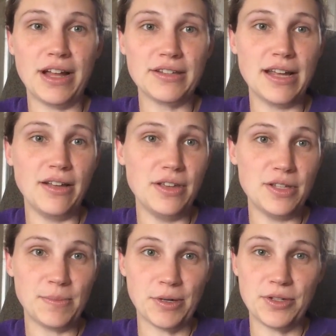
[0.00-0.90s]
I'll tell
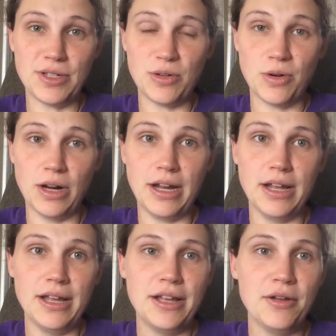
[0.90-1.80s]
his birth story
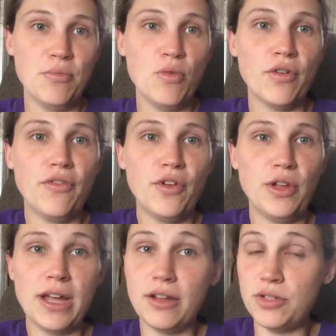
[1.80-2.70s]
more
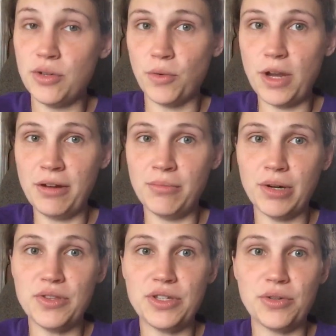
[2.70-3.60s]
fully. I'll do a written
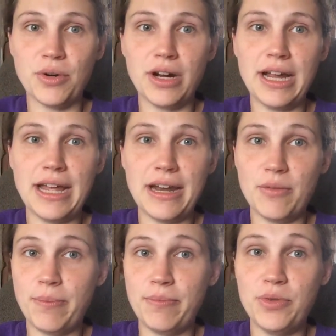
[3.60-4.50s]
birth story, and
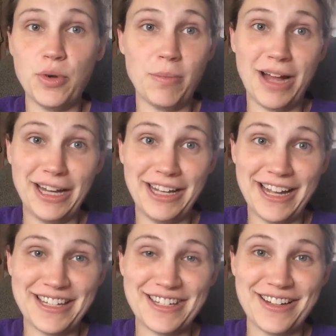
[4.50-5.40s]
I'll do a
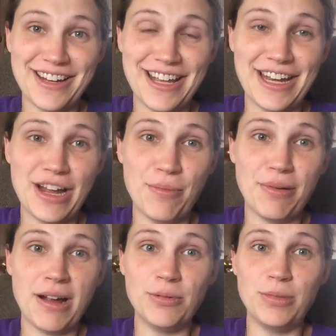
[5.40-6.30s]
podcast on it, and I'll
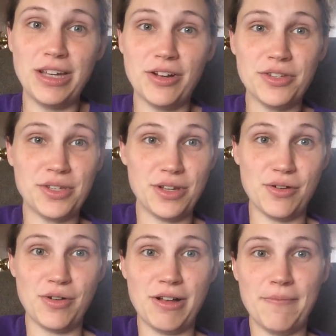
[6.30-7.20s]
probably
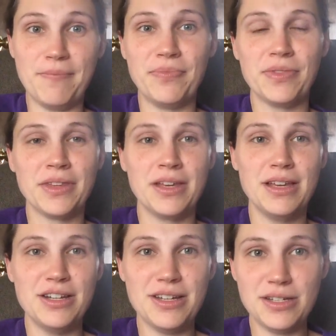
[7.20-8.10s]
also
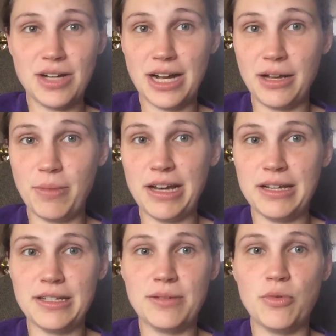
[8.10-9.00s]
just talk about
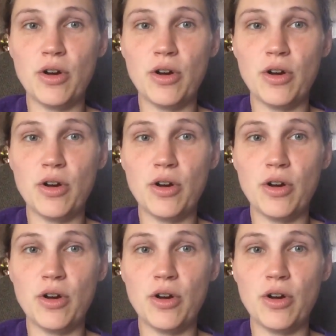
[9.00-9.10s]
it some